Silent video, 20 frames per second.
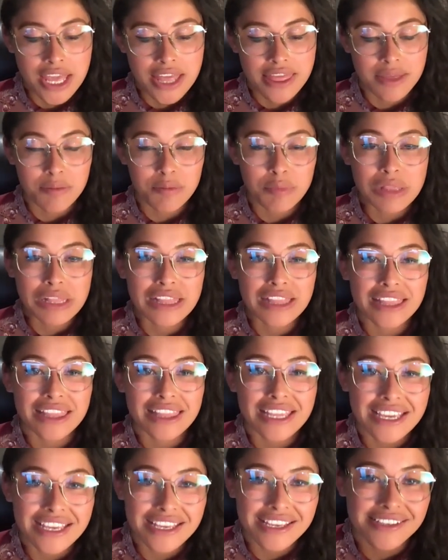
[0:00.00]
then
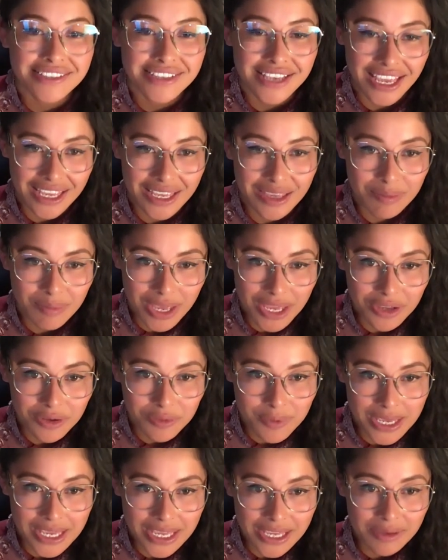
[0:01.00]
please email
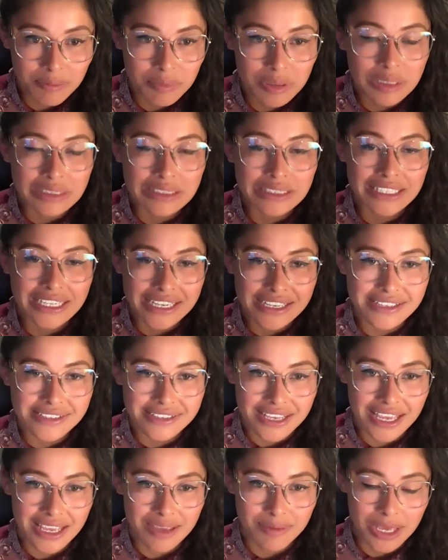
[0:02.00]
me. Please
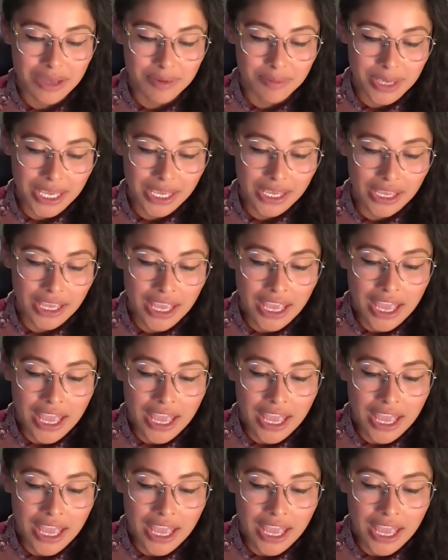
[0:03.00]
email me.